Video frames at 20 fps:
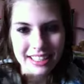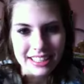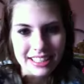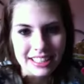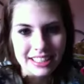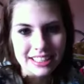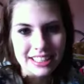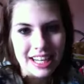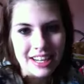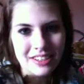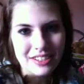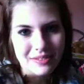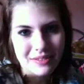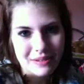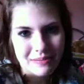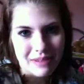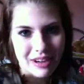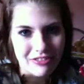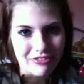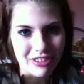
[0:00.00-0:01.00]
because I was
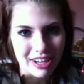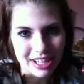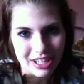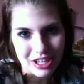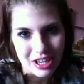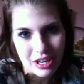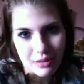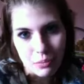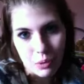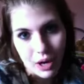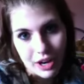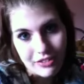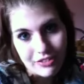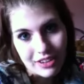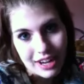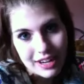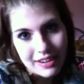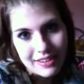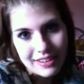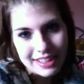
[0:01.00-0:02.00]
with my friend and her
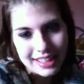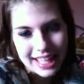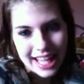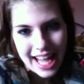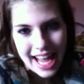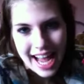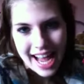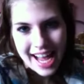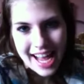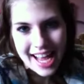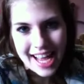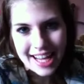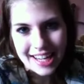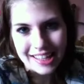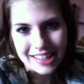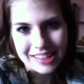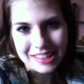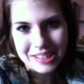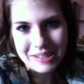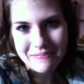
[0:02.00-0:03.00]
boyfriend
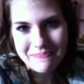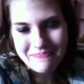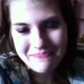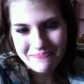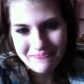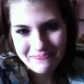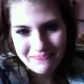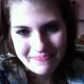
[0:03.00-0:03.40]
and um